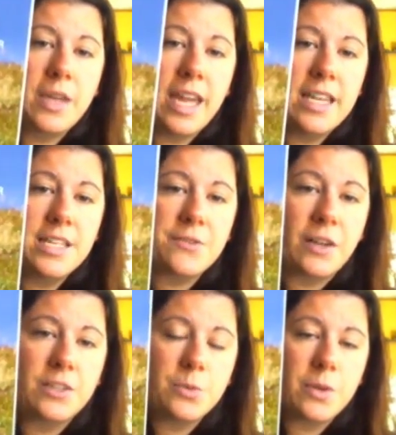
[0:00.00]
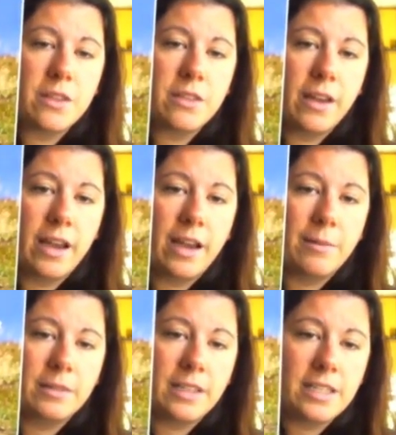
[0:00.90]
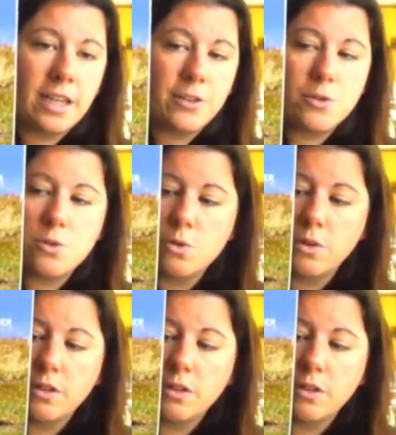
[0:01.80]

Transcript: Katie is friends with Linda, who